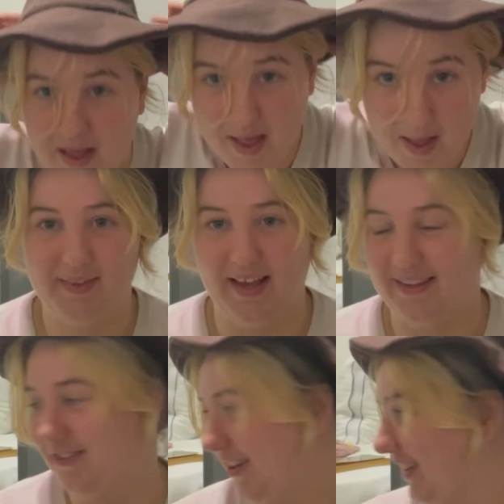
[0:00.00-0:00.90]
Yeah, here
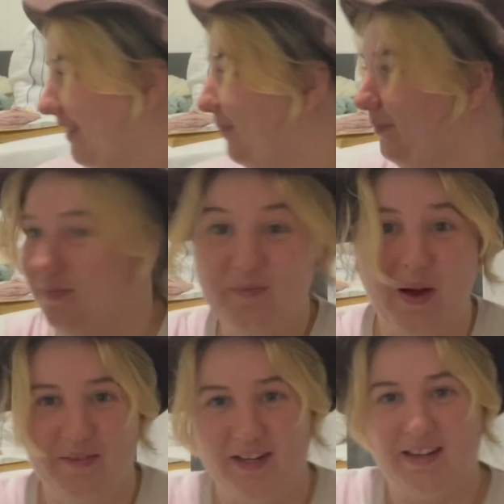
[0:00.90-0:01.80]
it is.
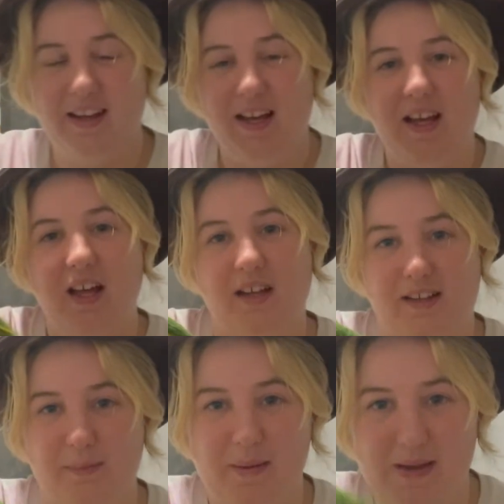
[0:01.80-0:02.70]
Perfect. Because
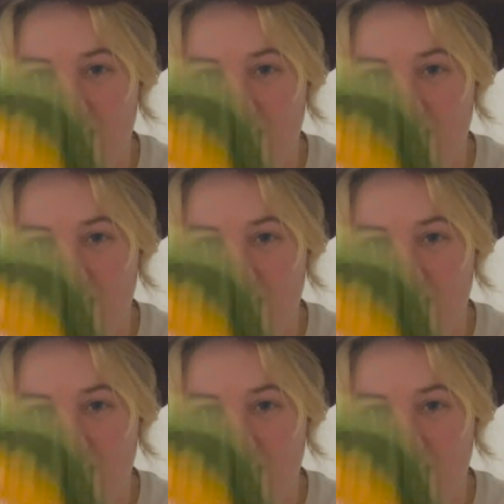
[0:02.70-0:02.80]
maybe, I